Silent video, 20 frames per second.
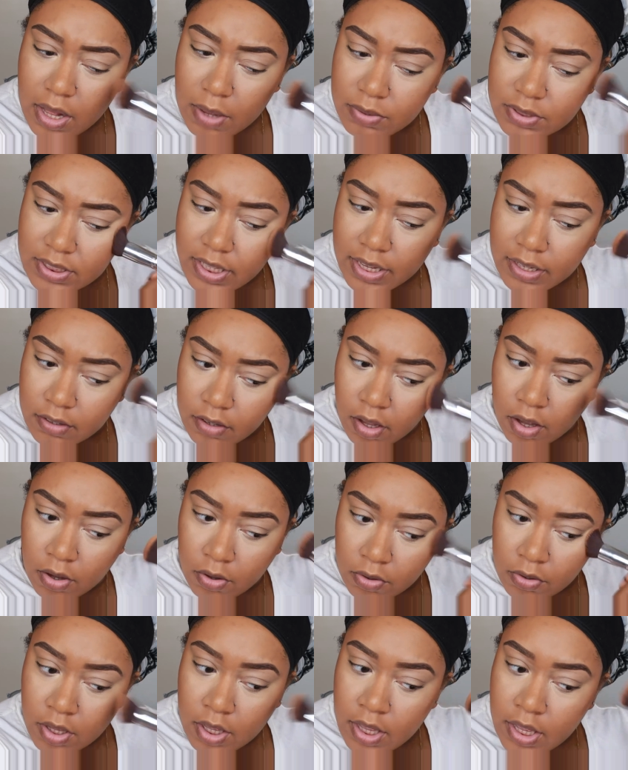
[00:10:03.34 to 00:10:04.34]
I was like,
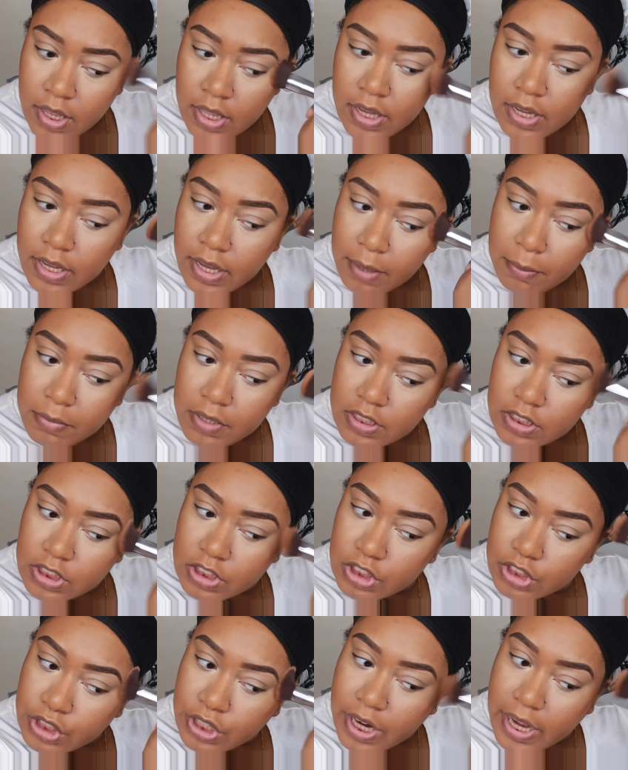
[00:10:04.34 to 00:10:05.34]
no, let me
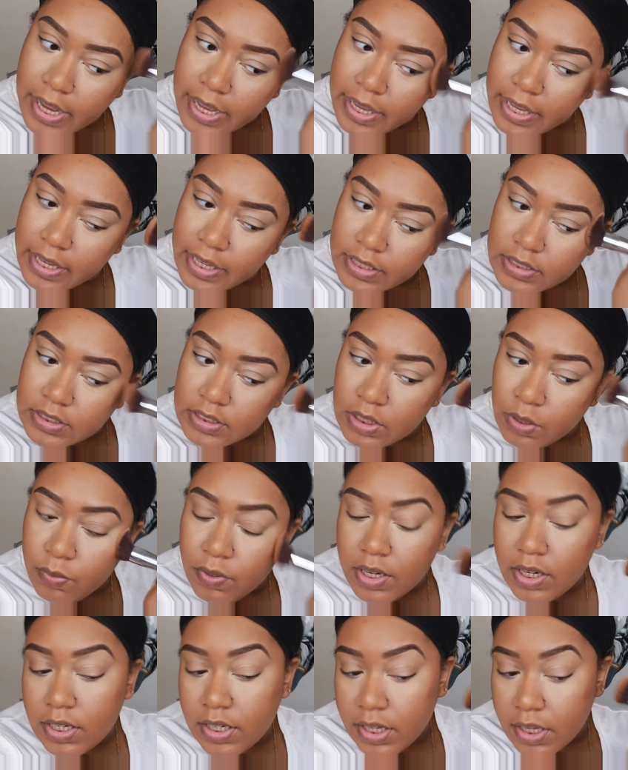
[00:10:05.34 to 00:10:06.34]
just try it, see
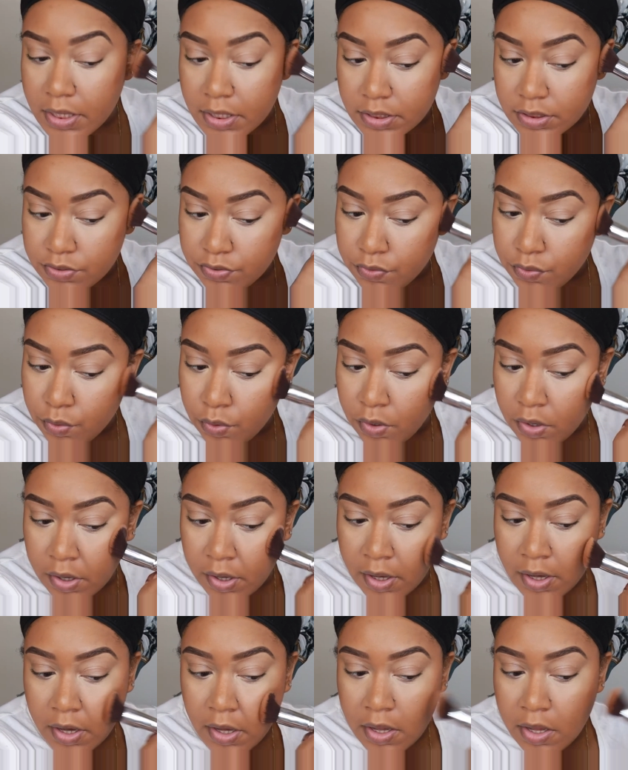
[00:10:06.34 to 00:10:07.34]
what it does
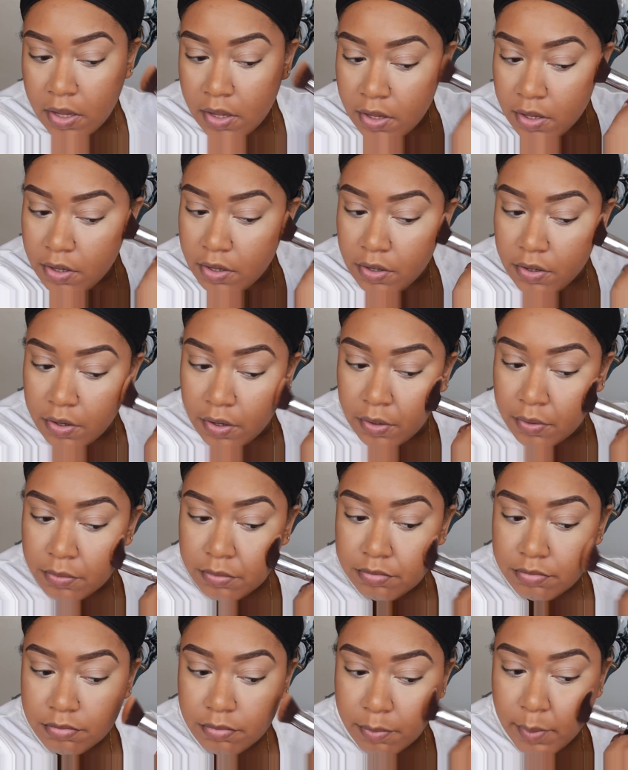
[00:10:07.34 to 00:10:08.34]
for, you
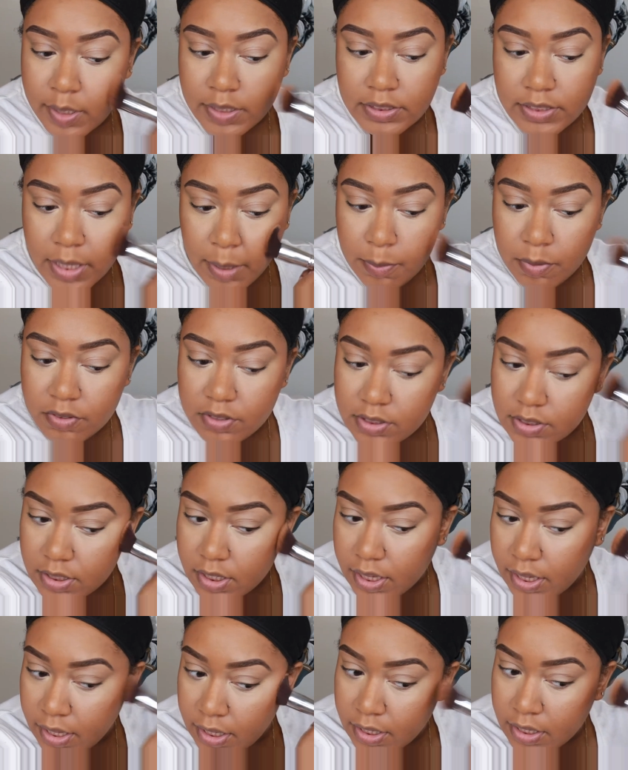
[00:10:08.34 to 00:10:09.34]
know, my type of
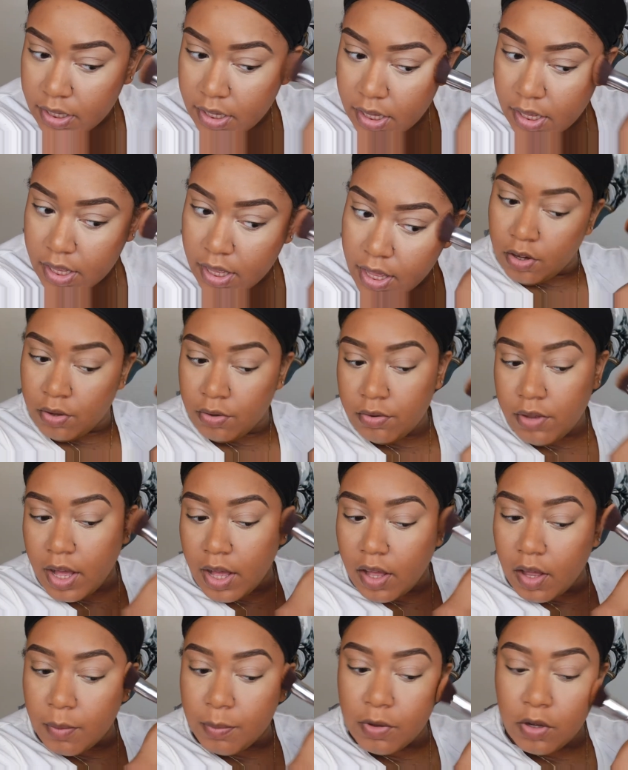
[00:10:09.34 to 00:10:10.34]
skin. No,
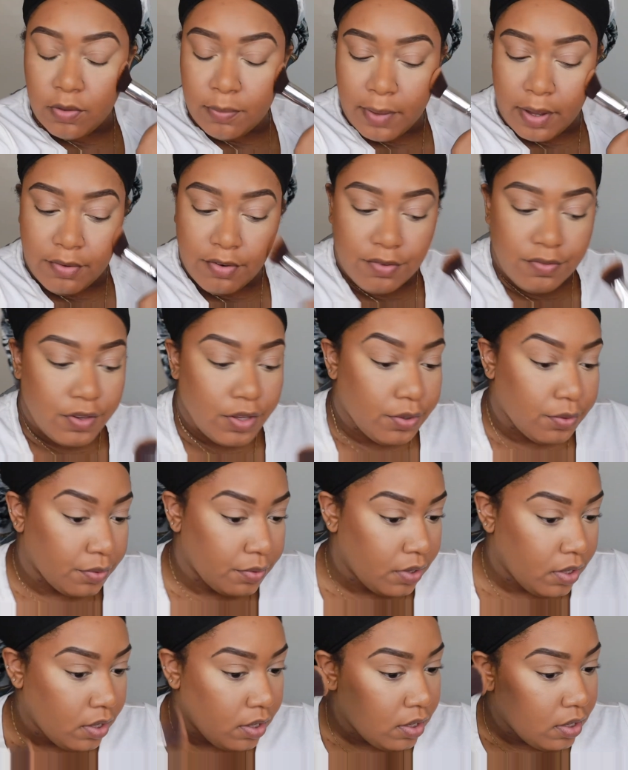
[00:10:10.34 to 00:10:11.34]
I'll upload my
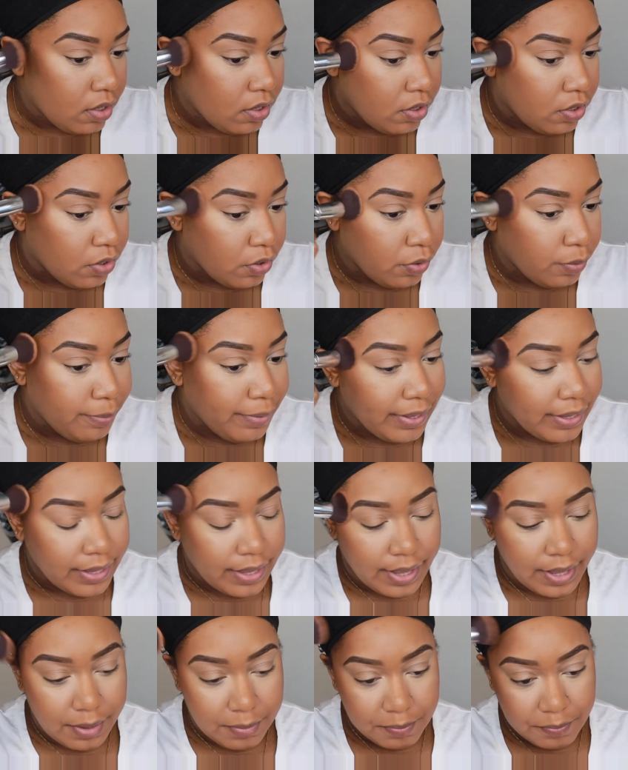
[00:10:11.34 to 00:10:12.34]
review, no
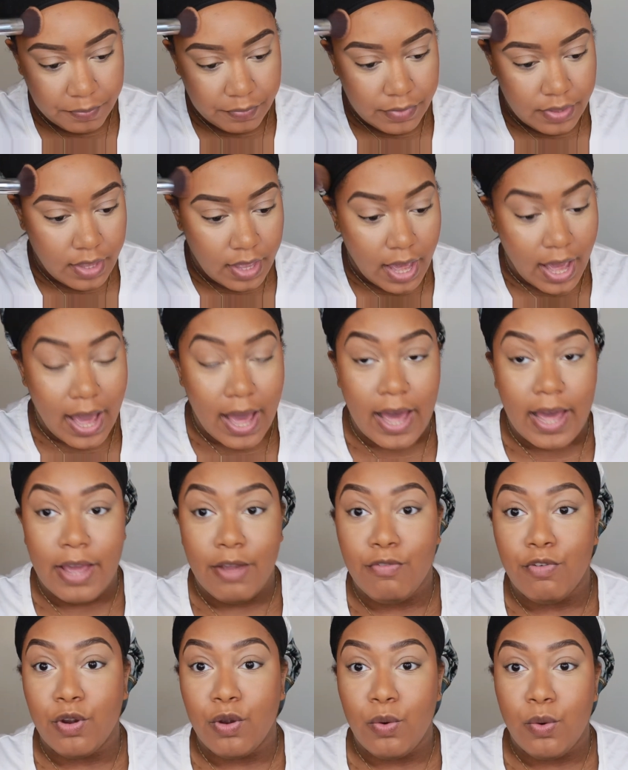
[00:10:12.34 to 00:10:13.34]
biggie. I
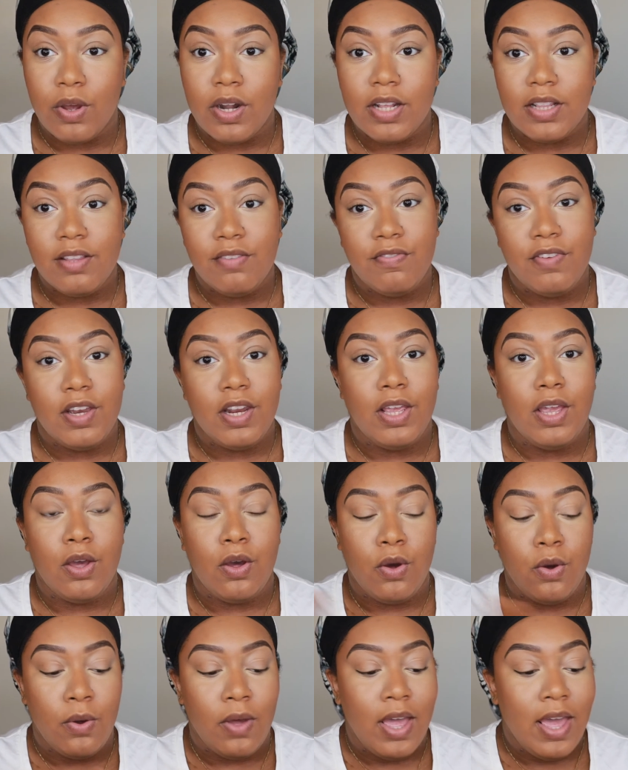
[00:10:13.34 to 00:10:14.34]
recorded the
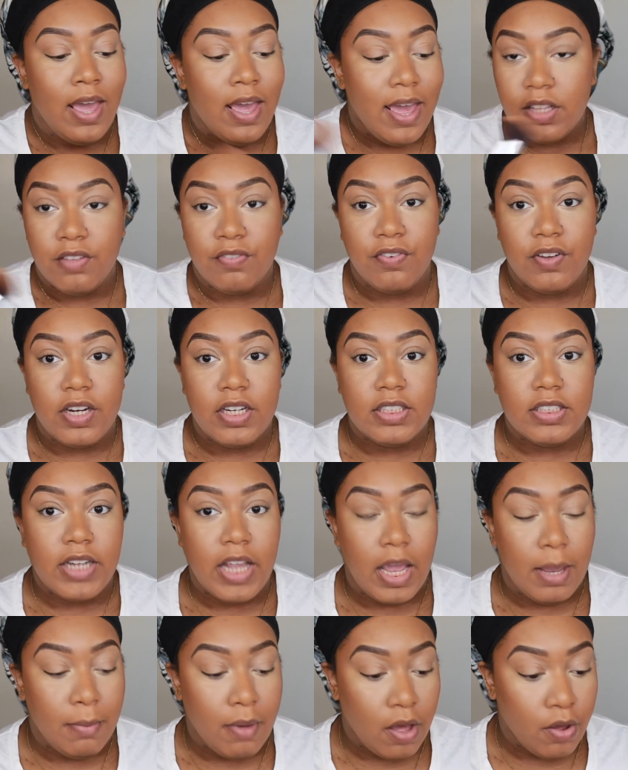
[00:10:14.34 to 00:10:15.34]
video, the footage
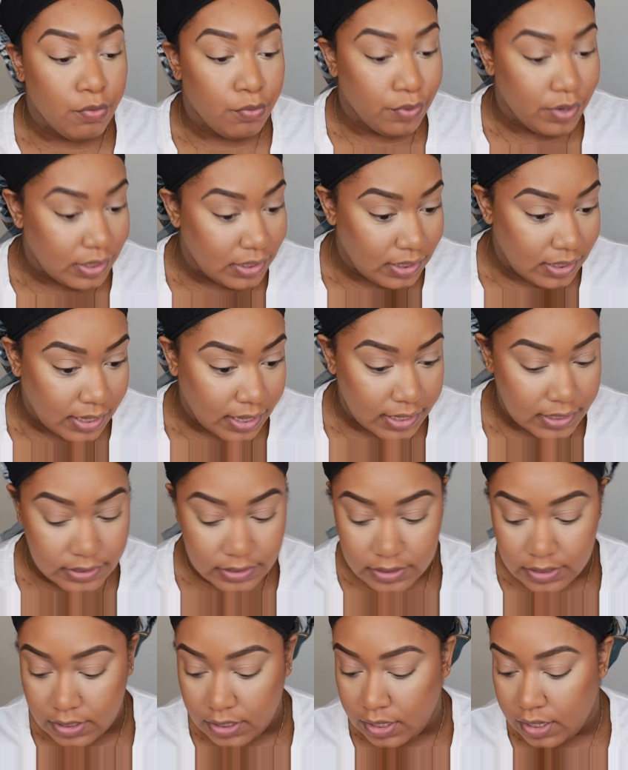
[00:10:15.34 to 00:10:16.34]
came out really
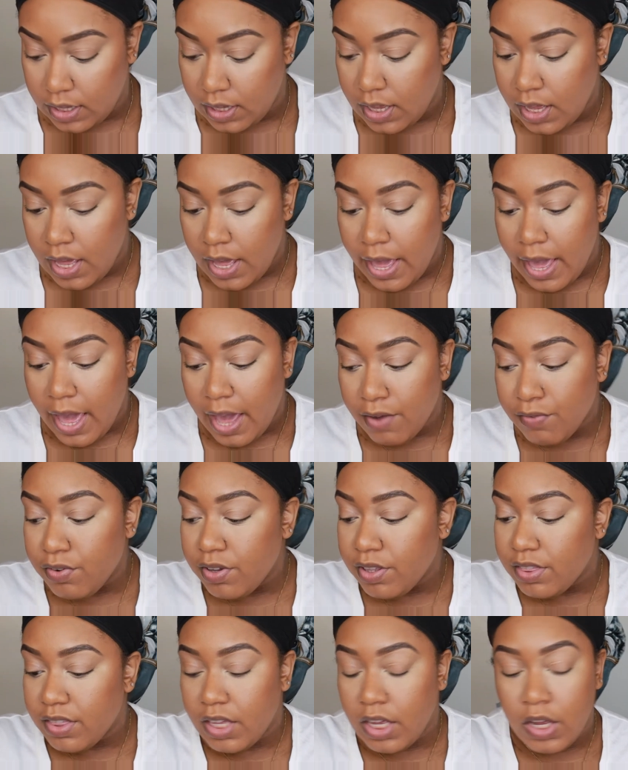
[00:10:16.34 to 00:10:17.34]
nicely,
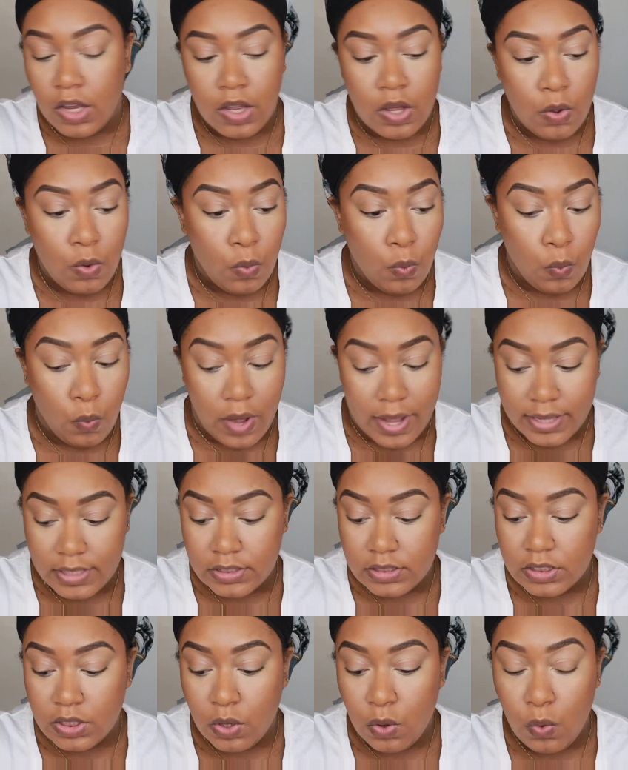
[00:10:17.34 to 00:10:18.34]
everything
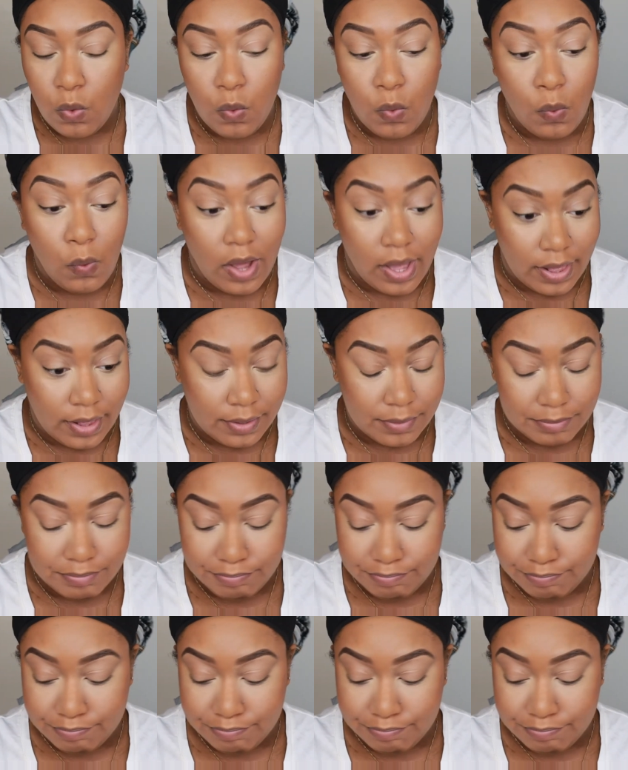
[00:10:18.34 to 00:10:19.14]
went well.